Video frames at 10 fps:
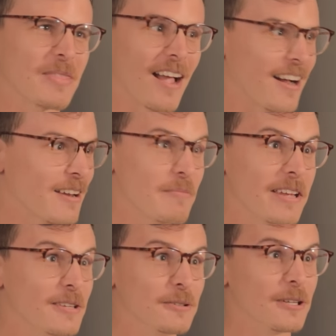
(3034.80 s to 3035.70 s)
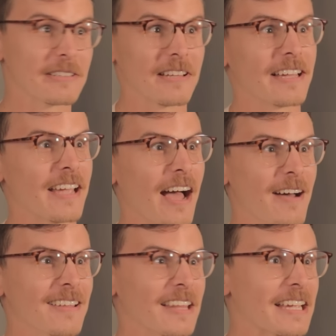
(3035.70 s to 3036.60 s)
I'm gonna make you look like
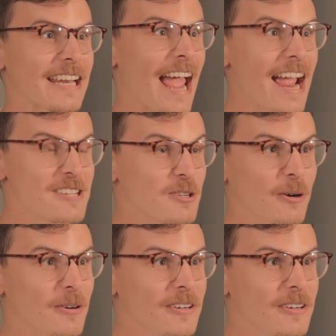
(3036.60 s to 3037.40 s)
an asshole.